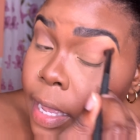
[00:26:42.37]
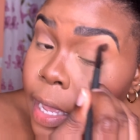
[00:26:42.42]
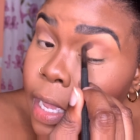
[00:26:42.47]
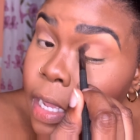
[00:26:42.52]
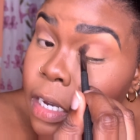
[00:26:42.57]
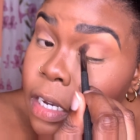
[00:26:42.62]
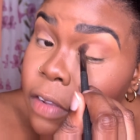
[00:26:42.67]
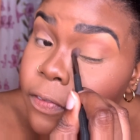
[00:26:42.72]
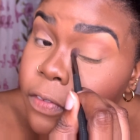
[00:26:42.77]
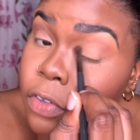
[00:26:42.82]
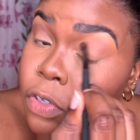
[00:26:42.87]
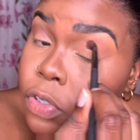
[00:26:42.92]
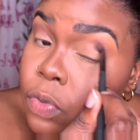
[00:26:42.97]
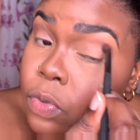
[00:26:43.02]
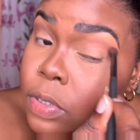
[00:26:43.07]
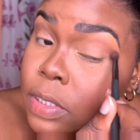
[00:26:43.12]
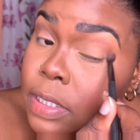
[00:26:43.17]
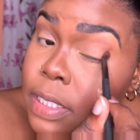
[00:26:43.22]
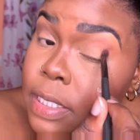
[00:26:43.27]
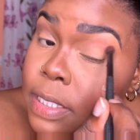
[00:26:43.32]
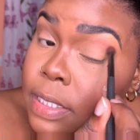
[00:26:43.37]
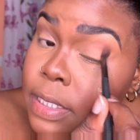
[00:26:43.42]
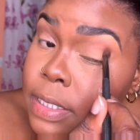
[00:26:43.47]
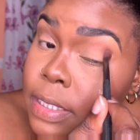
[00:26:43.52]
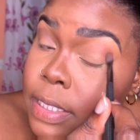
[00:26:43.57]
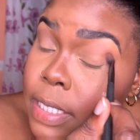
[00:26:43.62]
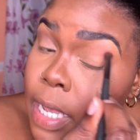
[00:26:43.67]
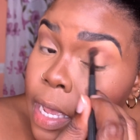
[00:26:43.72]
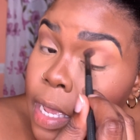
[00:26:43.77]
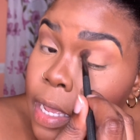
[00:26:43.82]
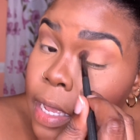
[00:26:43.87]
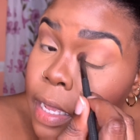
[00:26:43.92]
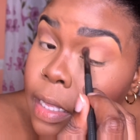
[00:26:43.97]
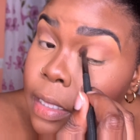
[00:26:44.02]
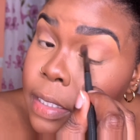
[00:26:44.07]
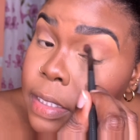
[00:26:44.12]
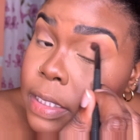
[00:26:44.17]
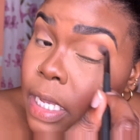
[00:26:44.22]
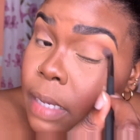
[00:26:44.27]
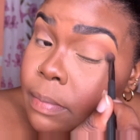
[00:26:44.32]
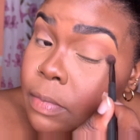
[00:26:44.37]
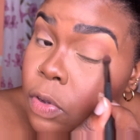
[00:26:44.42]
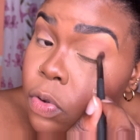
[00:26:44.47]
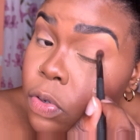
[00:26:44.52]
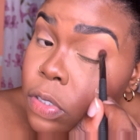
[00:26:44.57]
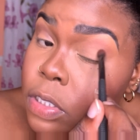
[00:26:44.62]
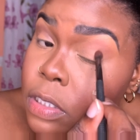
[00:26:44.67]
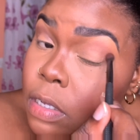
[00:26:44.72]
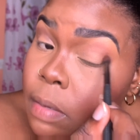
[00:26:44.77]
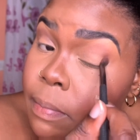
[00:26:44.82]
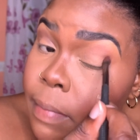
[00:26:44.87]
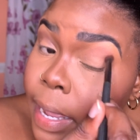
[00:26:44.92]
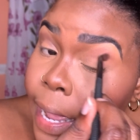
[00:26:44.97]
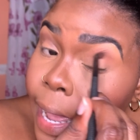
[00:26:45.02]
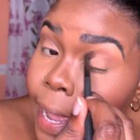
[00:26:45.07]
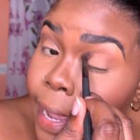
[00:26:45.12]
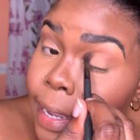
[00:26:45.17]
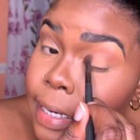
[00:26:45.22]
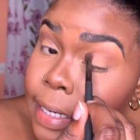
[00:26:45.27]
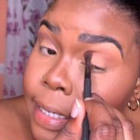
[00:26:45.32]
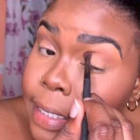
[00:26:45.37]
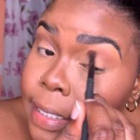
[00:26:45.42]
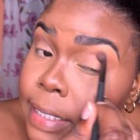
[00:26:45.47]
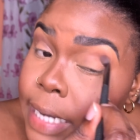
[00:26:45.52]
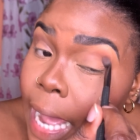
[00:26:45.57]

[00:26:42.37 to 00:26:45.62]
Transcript: And if you notice, same goes for my eyelid.